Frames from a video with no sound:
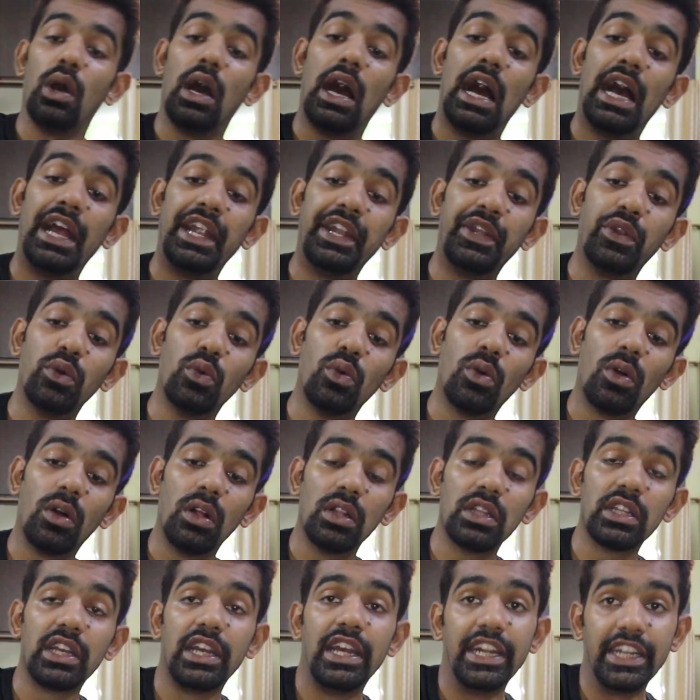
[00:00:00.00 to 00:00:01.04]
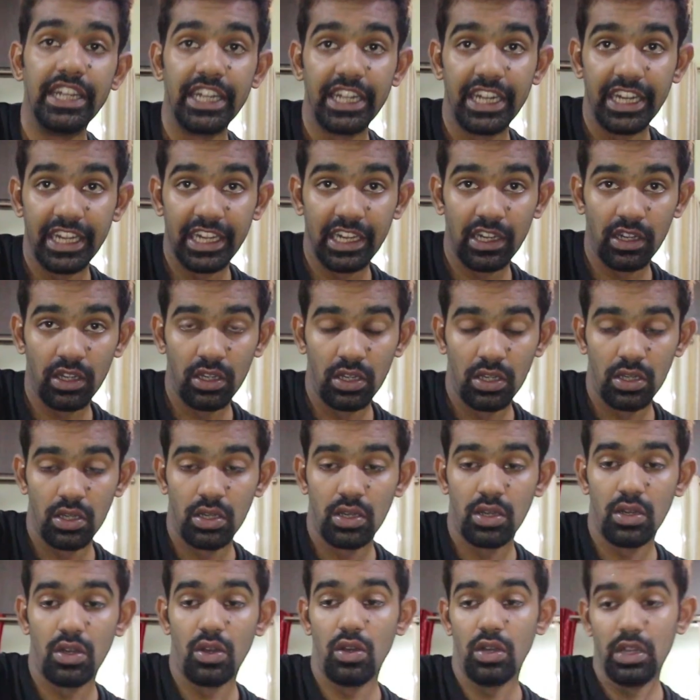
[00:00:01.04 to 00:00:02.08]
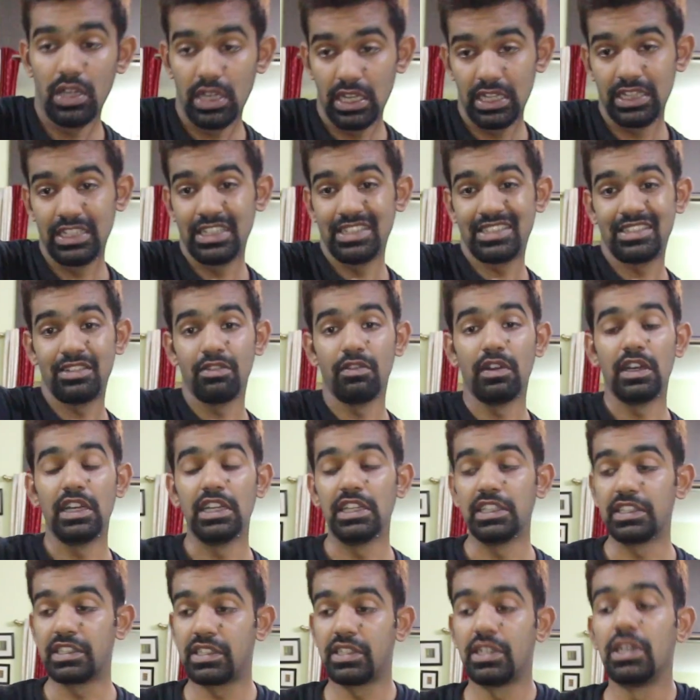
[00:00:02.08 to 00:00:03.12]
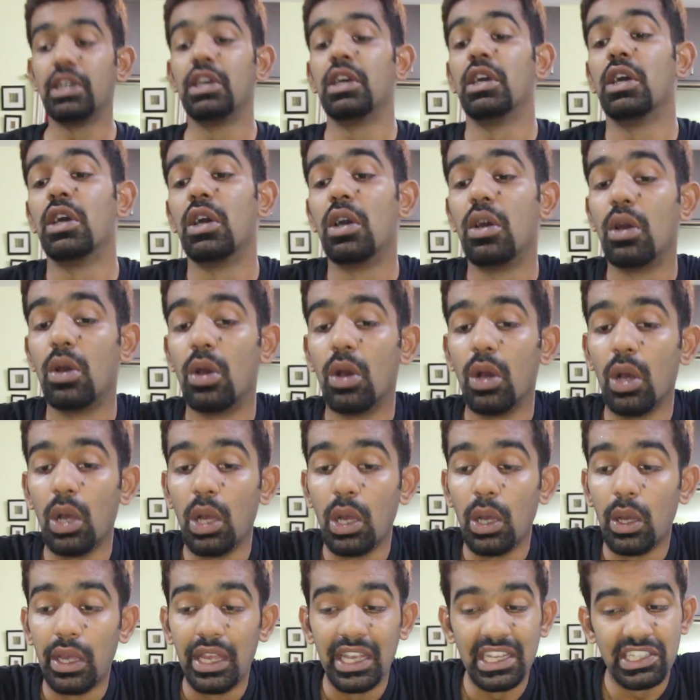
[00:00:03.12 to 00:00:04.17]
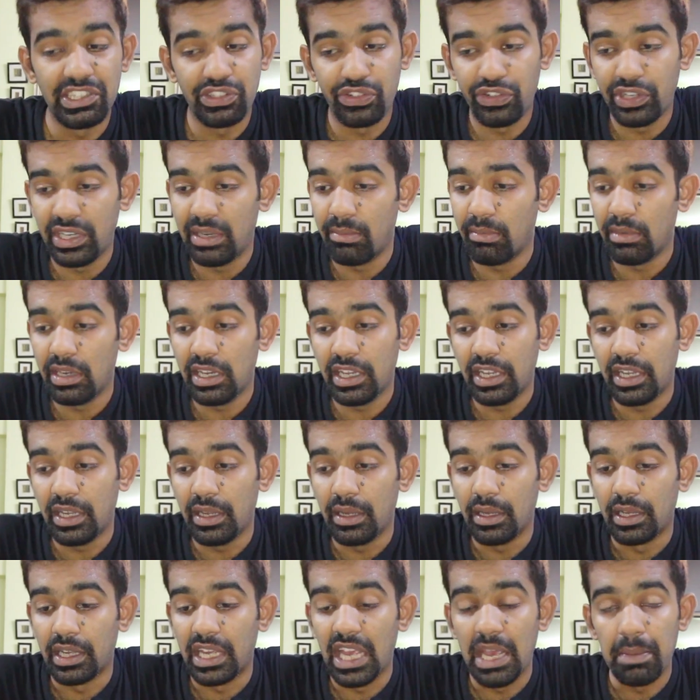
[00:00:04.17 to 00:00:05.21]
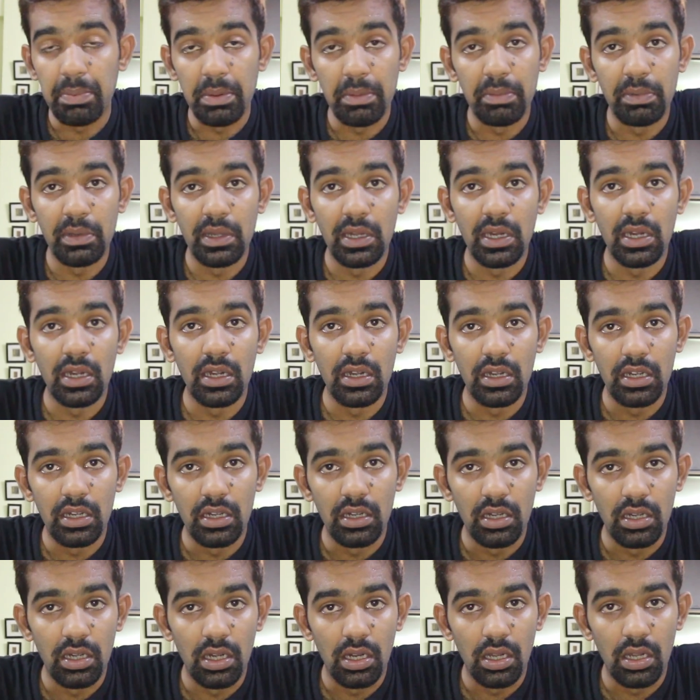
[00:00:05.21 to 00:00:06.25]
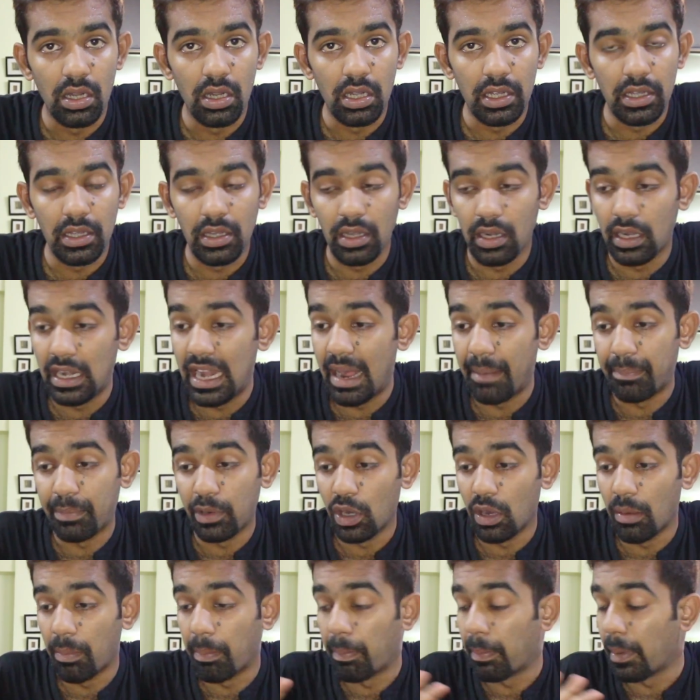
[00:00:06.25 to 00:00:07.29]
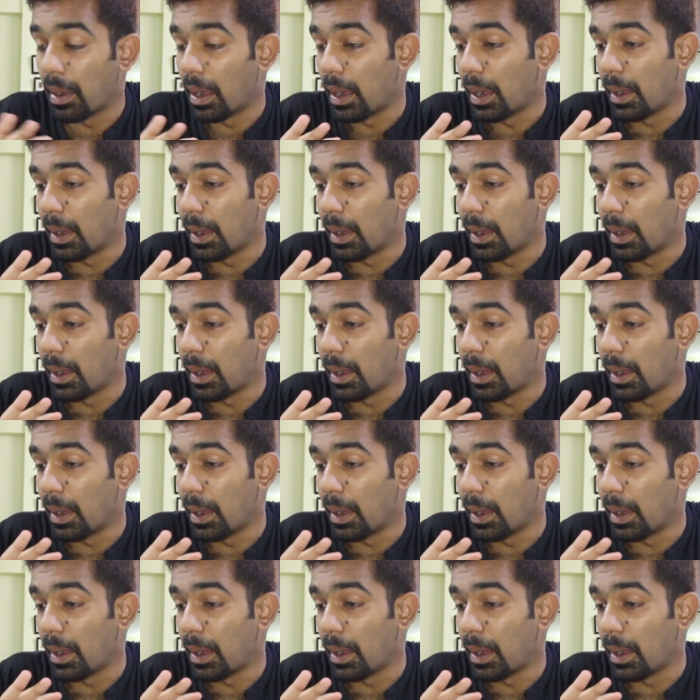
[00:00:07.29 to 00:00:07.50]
I do all the editing in this device. Extremely capable laptop.